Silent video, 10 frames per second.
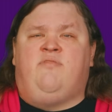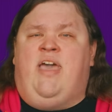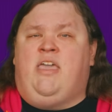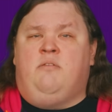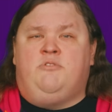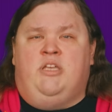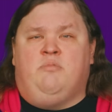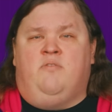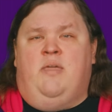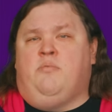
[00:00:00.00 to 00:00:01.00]
vacuum
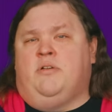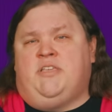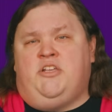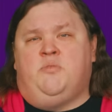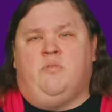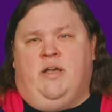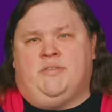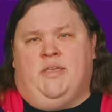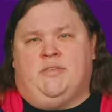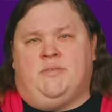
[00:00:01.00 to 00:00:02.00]
chamber vaporization
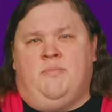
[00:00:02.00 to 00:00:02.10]
process.